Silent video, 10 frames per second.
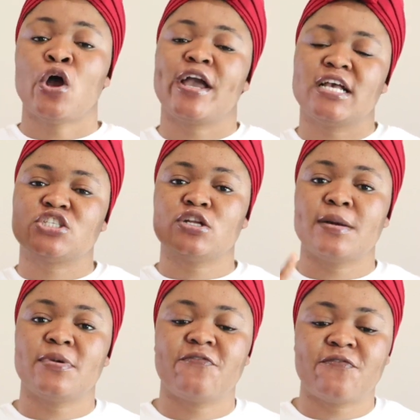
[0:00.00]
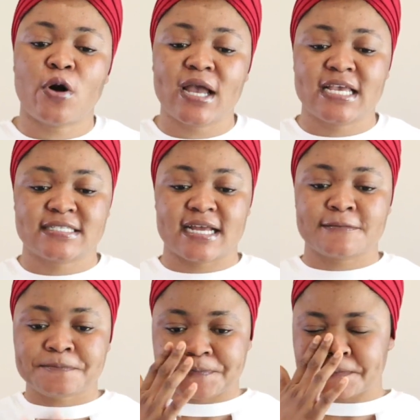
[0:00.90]
Okay, so number four is
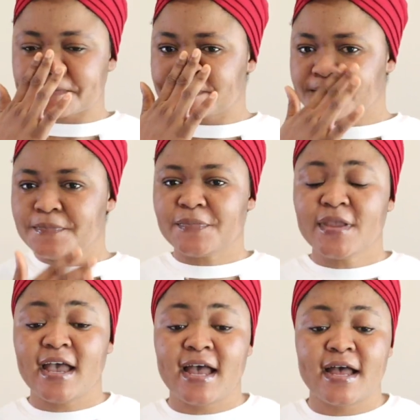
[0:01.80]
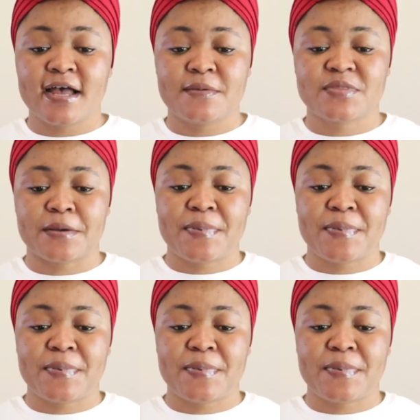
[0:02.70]
that um,